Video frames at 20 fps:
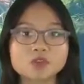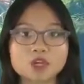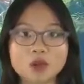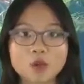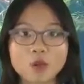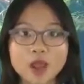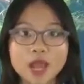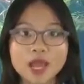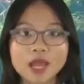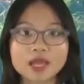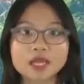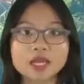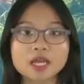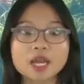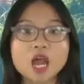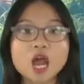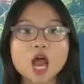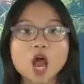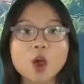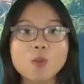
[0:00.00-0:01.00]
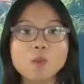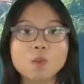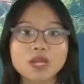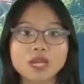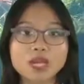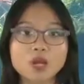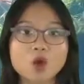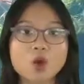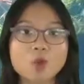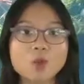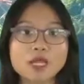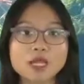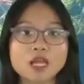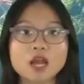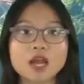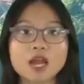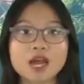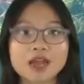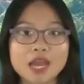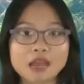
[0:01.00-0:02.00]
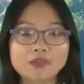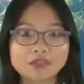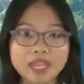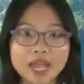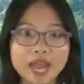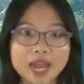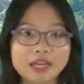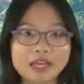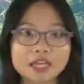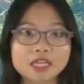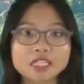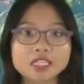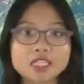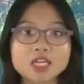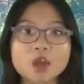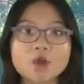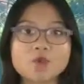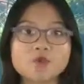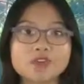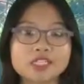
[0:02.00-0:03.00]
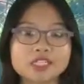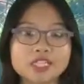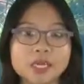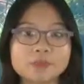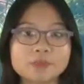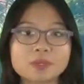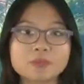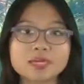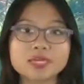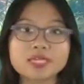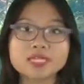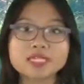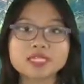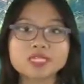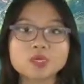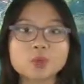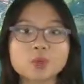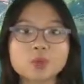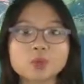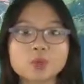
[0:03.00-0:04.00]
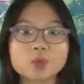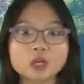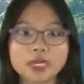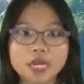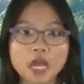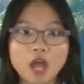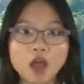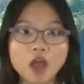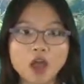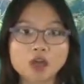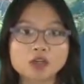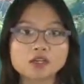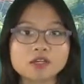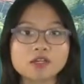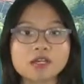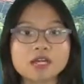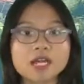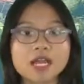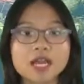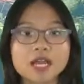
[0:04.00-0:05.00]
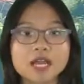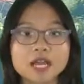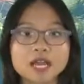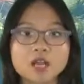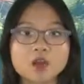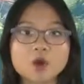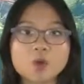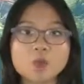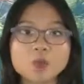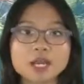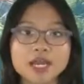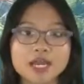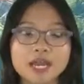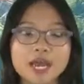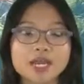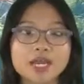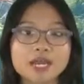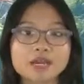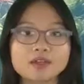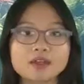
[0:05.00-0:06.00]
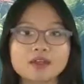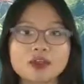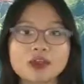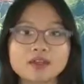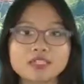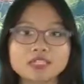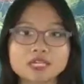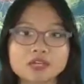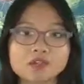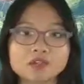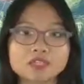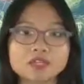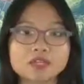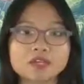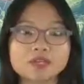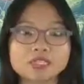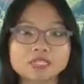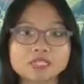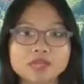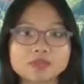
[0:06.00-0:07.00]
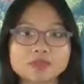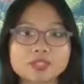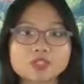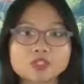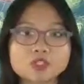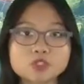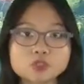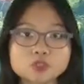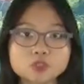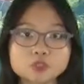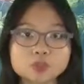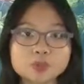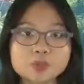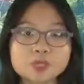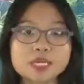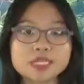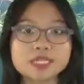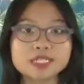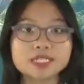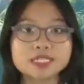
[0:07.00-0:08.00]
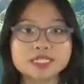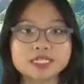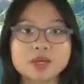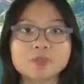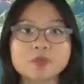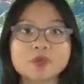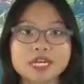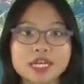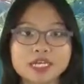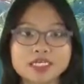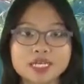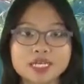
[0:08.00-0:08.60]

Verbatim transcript: Squeeze your obliques as you draw your left leg up toward your left arm, which should remain stable on your head. You'll be bringing the bent left arm toward your left knee.